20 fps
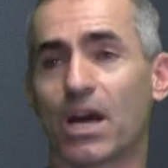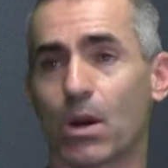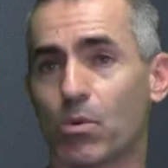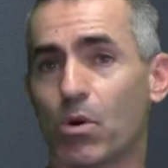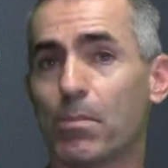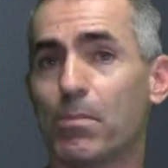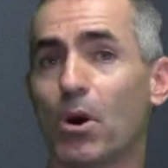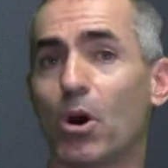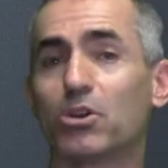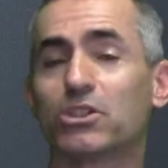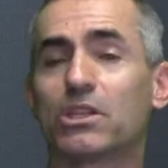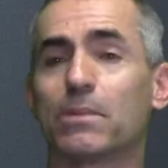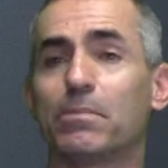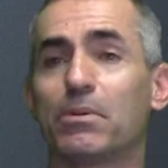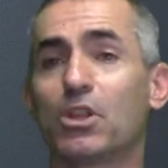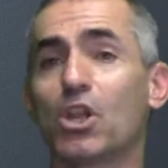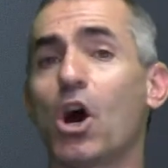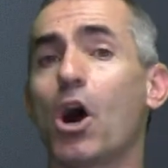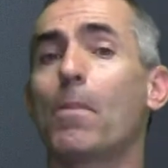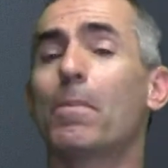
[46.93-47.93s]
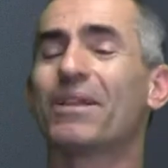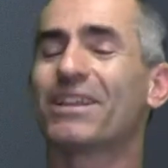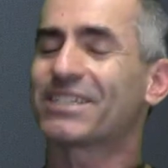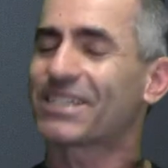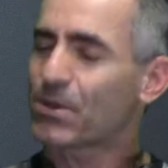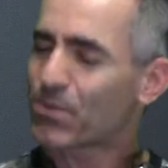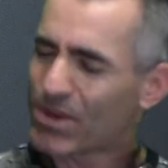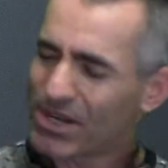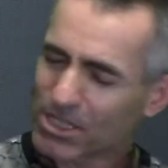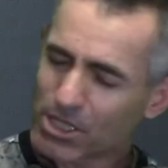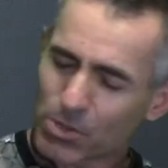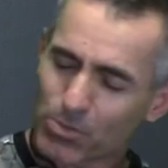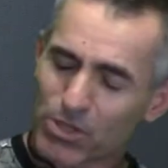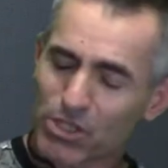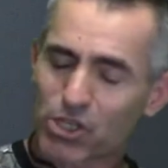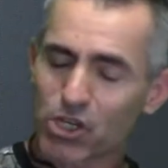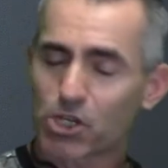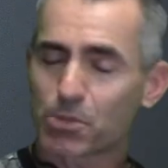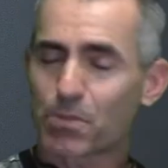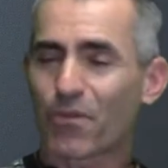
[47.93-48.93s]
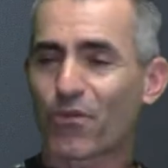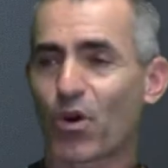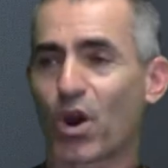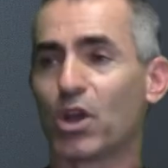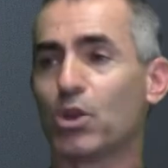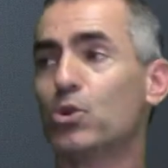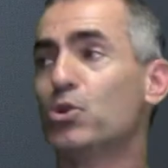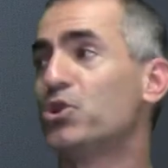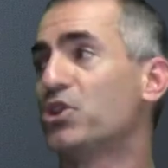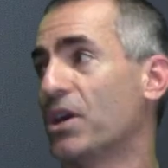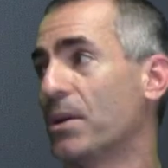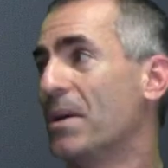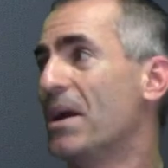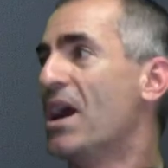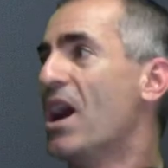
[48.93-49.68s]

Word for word: I will post it below, but let's get right into the research before I lose you.